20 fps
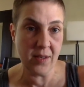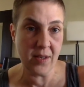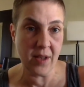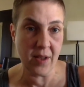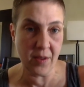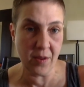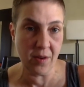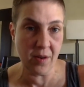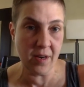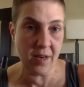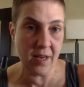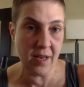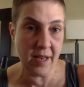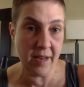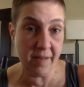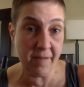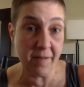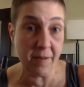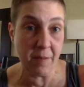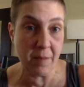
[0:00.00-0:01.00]
other
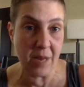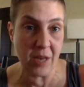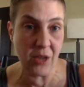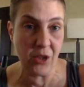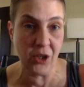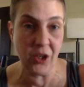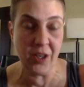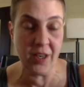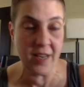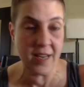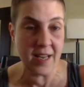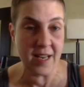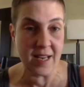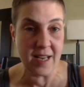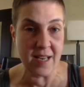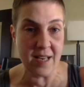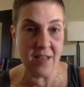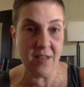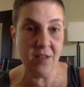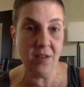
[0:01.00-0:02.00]
information,
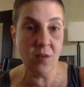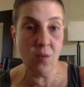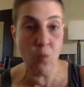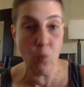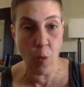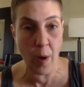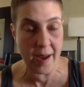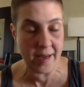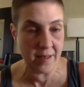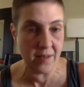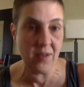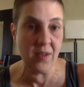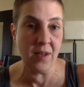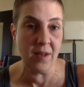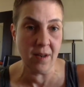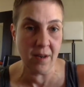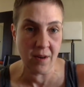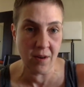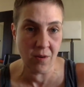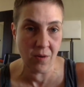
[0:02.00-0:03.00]
he weights it
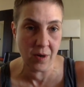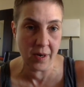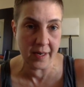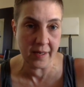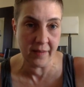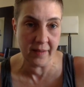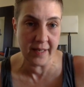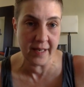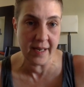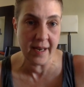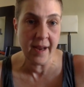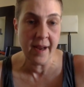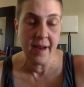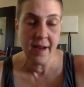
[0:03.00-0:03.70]
accordingly.